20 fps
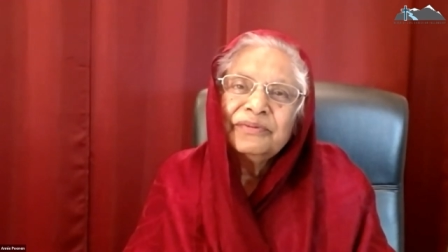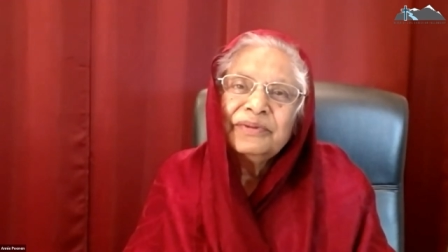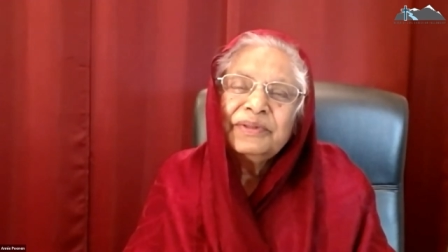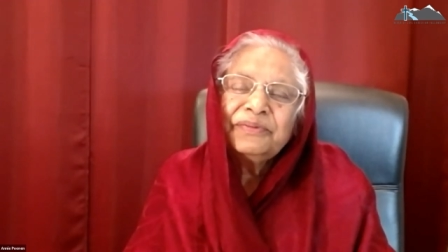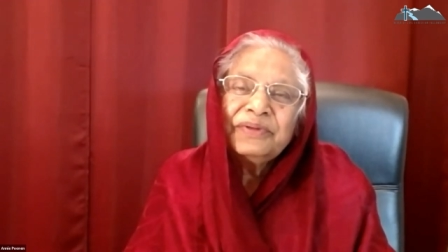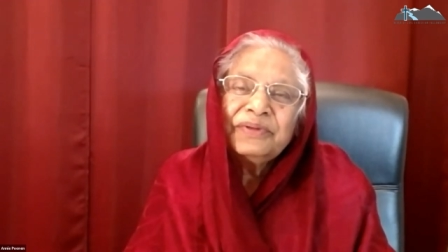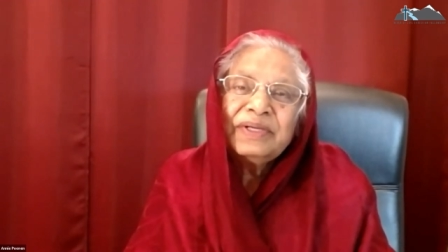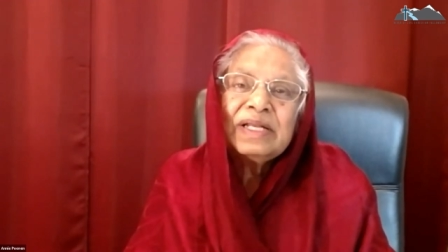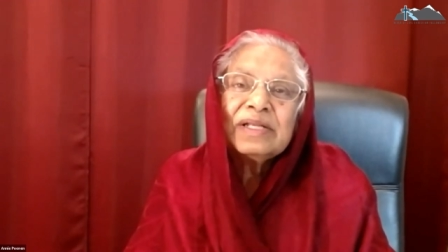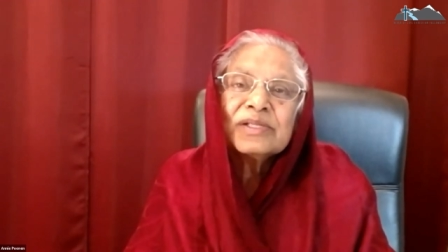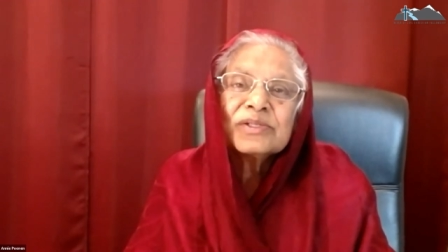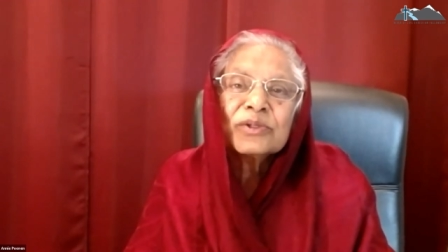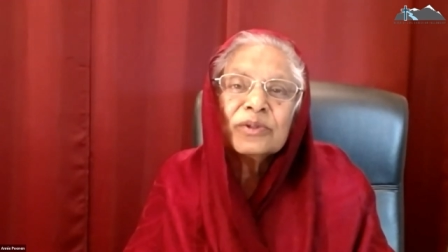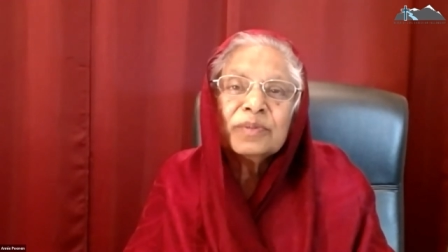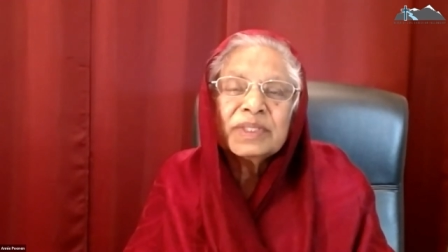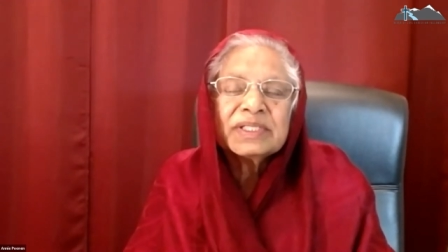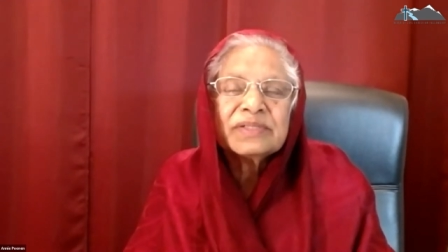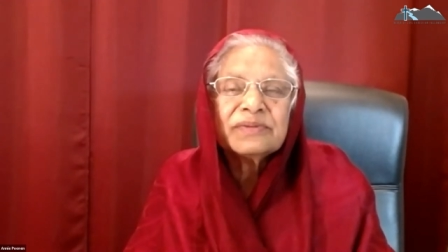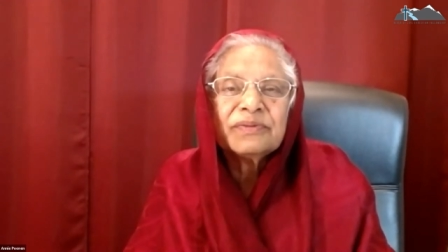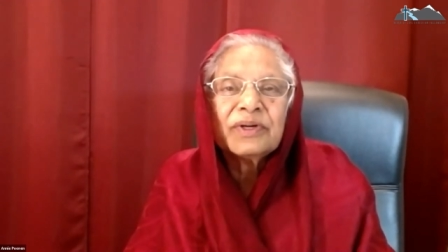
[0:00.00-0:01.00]
we feel so
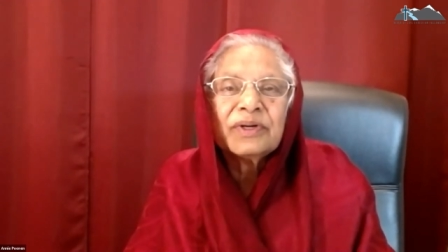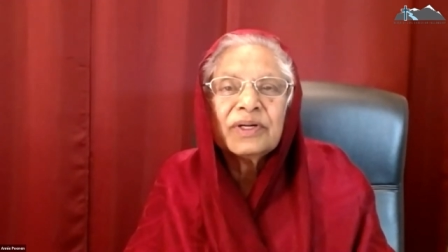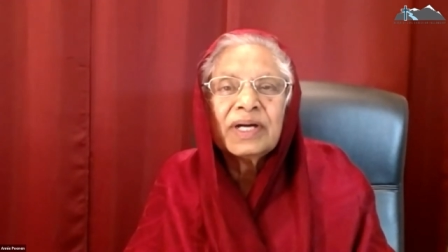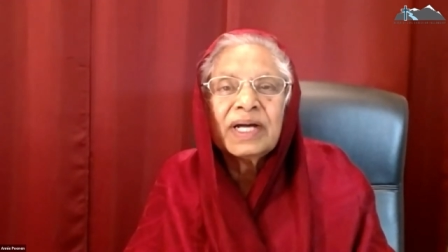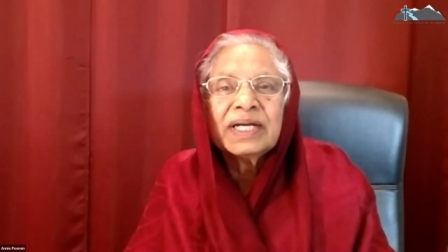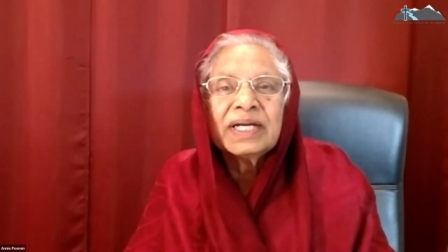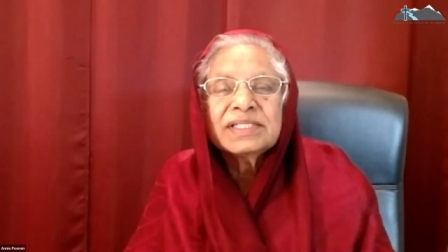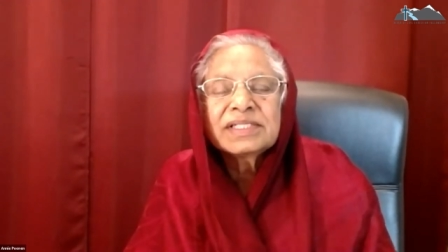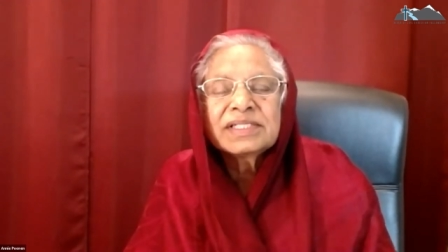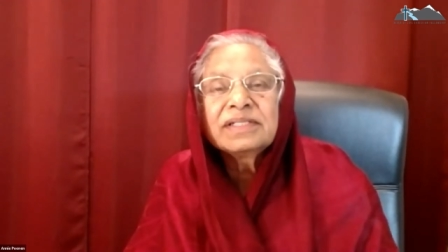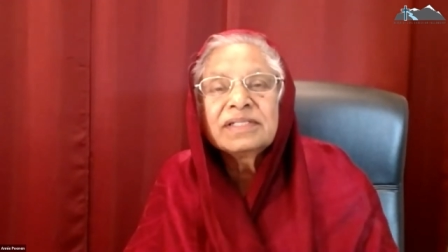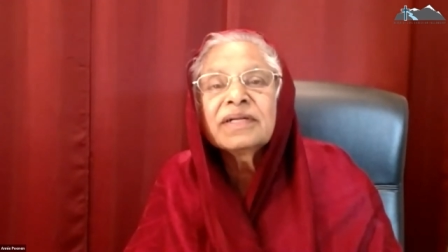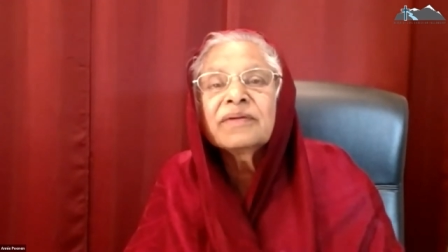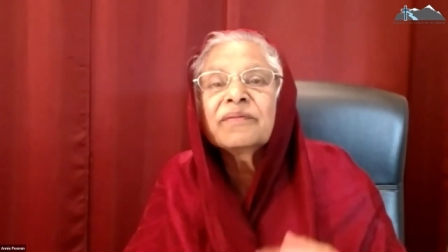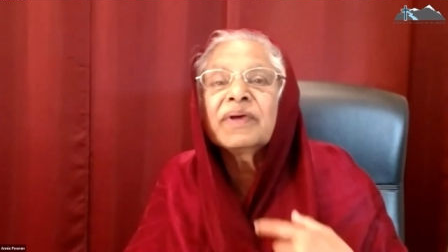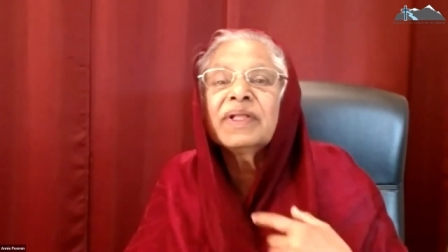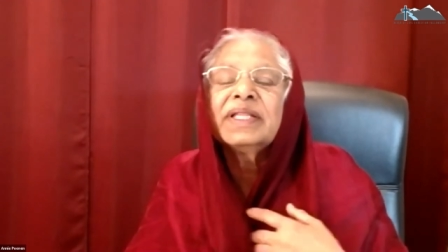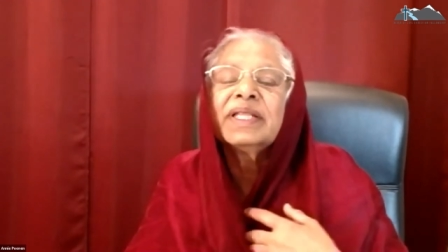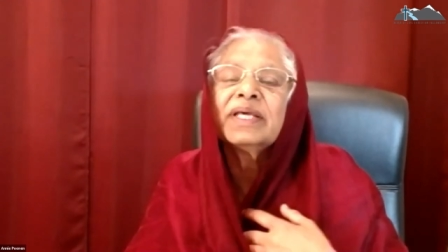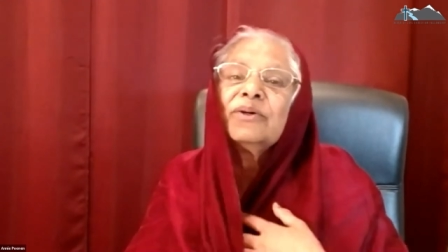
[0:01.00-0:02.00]
much for our
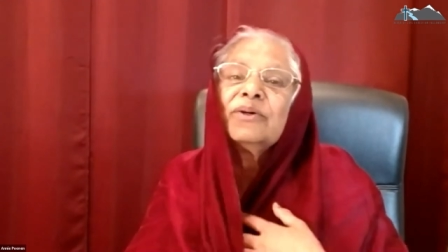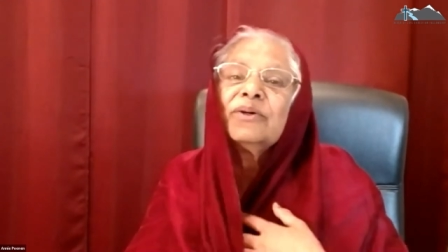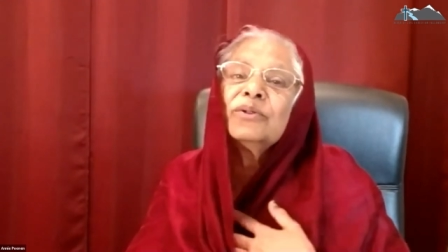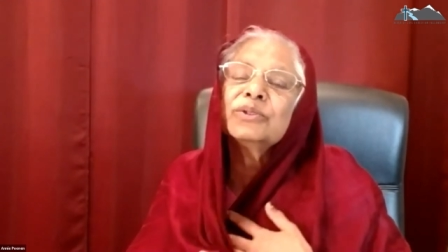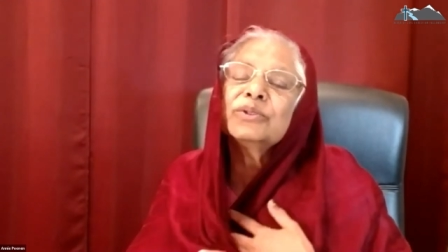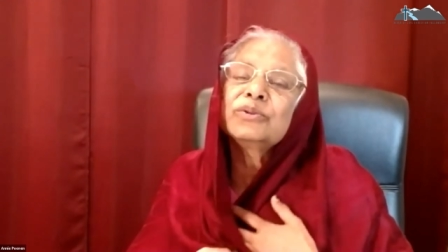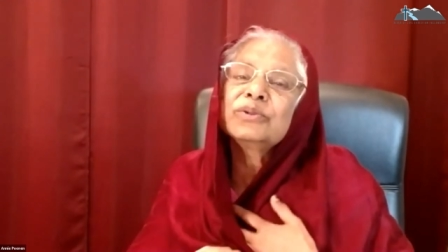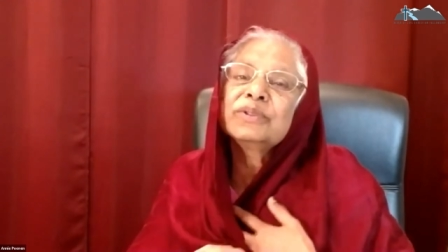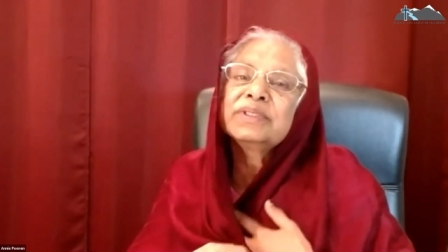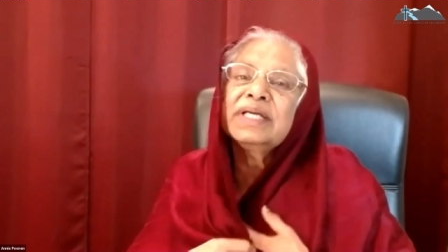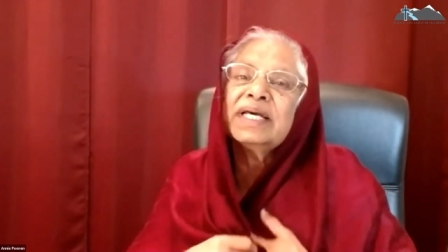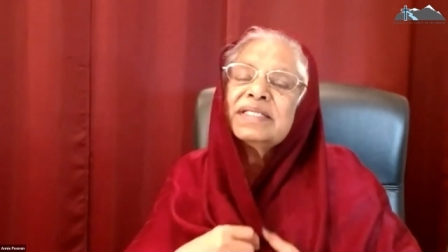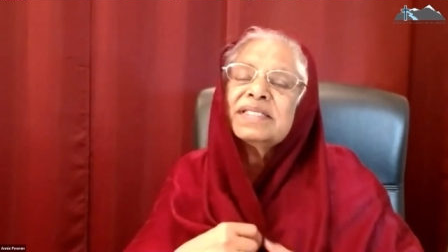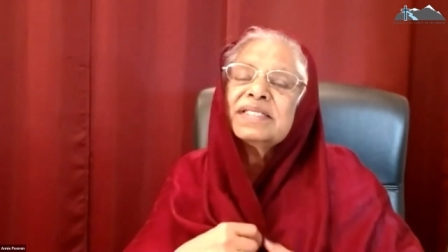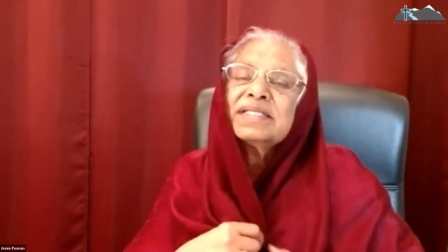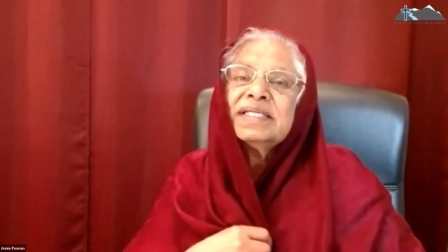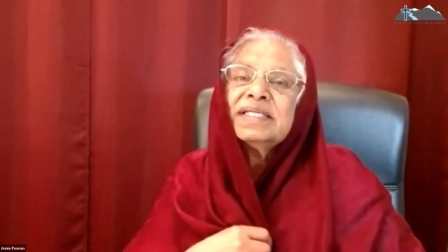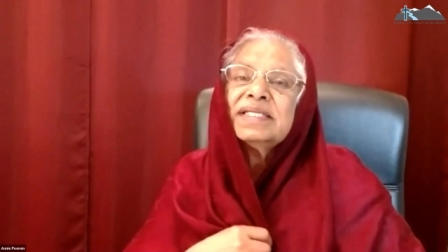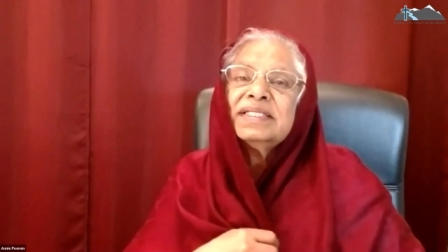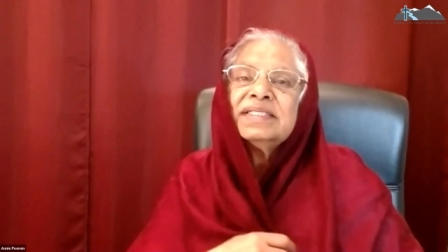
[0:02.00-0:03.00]
children when they go through that
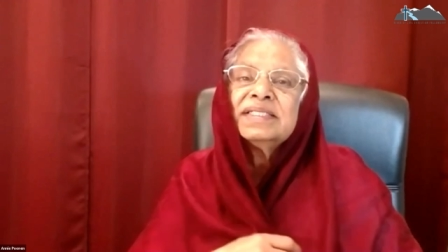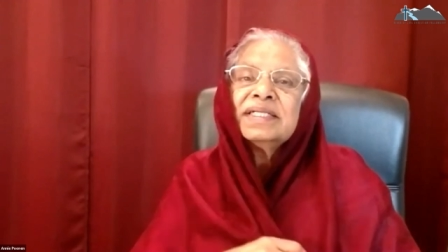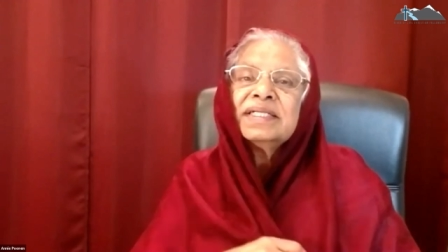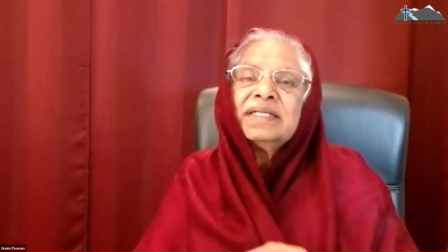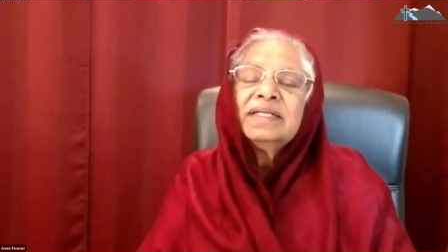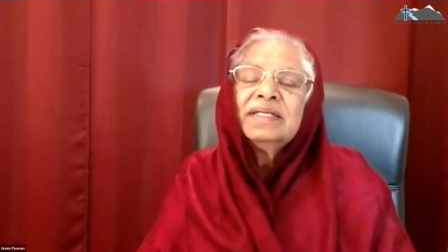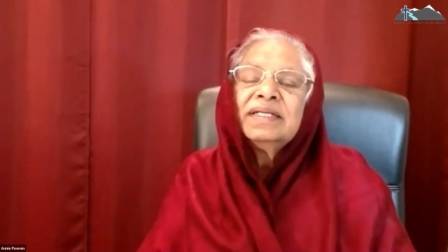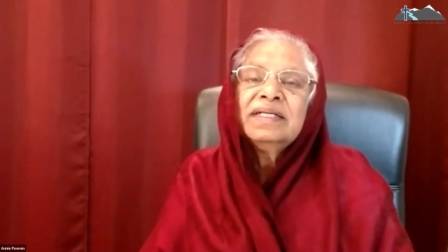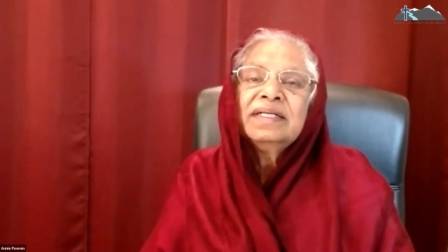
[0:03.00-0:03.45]
stage.